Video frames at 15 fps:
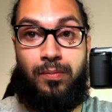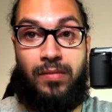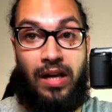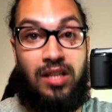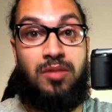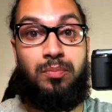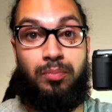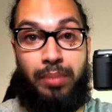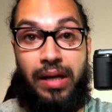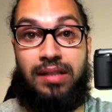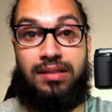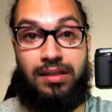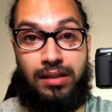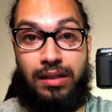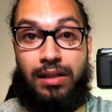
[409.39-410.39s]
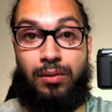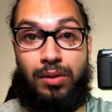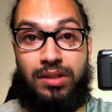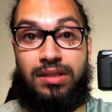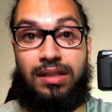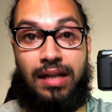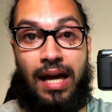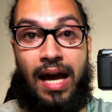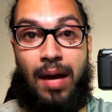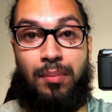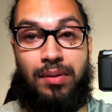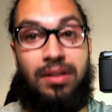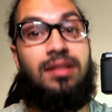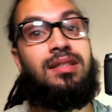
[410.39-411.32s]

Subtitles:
That's basically what's going to happen.